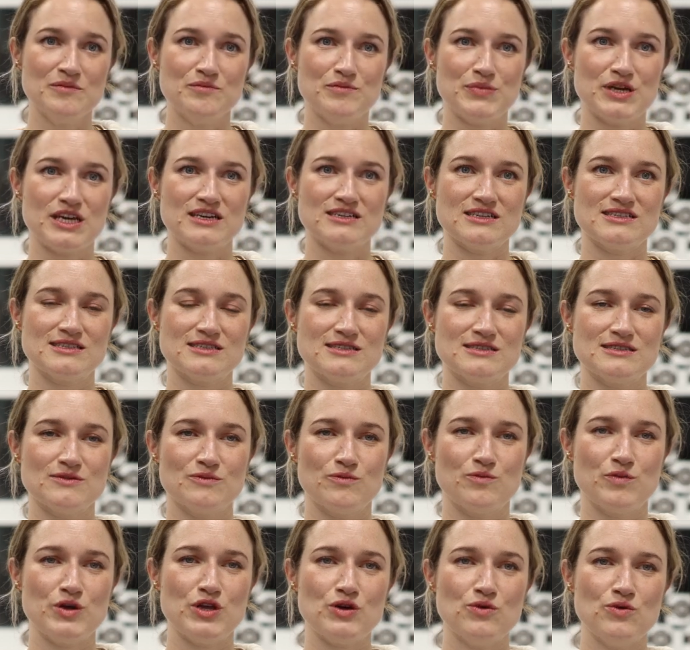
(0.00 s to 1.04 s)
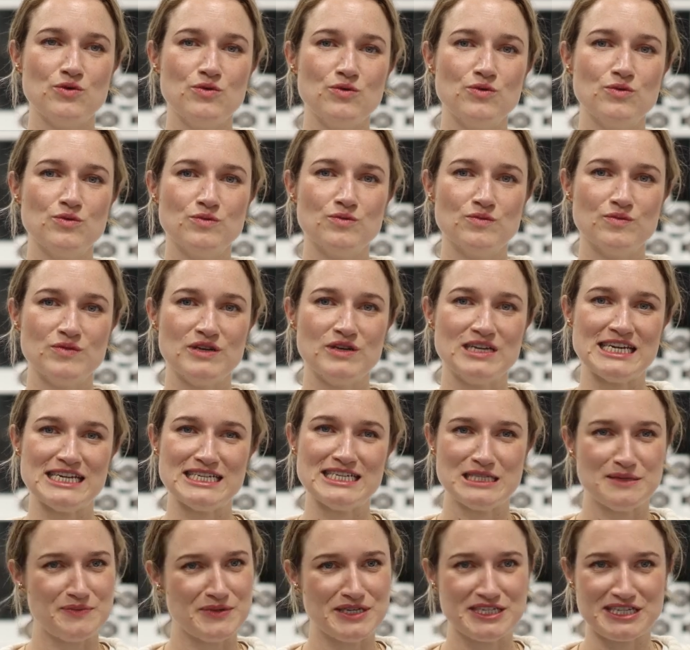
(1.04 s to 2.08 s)
because we all
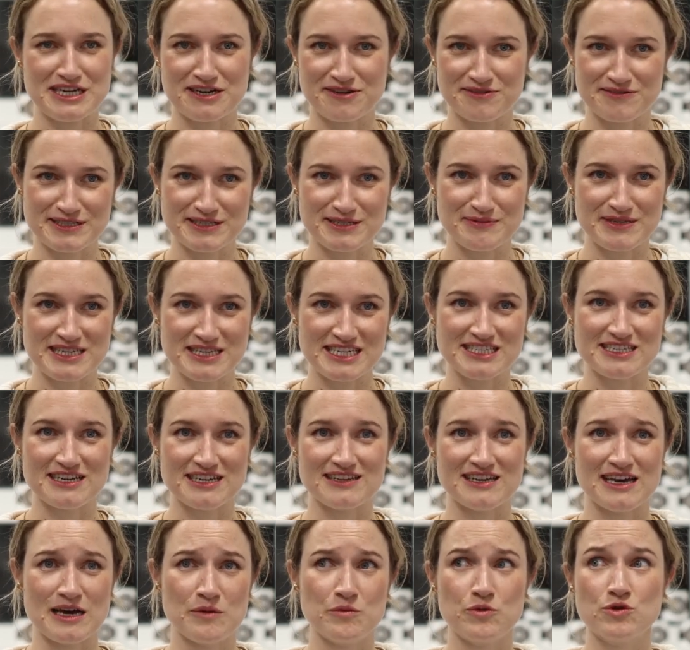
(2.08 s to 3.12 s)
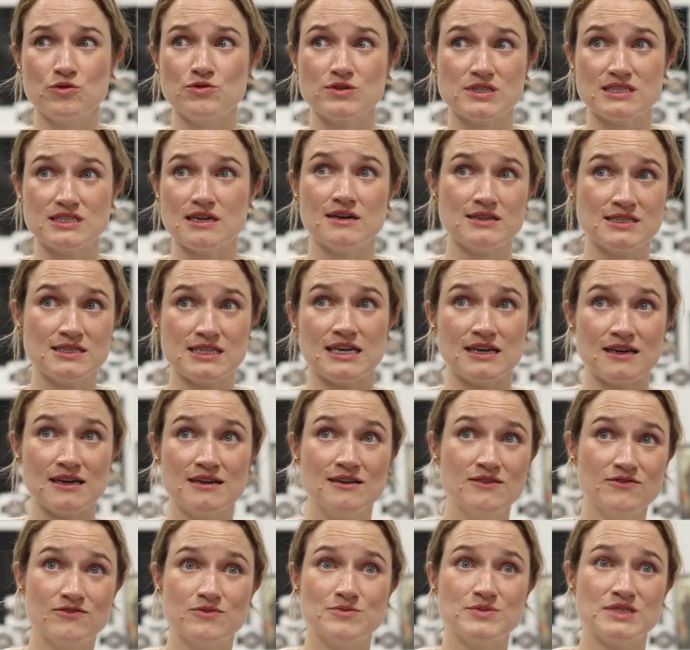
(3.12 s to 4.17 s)
need to be generous with each other, and we're all starting
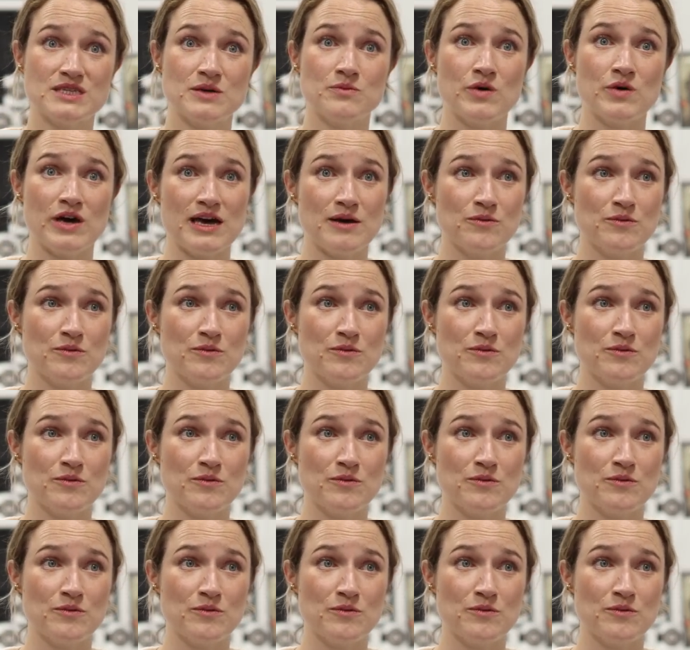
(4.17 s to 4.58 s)
from somewhere,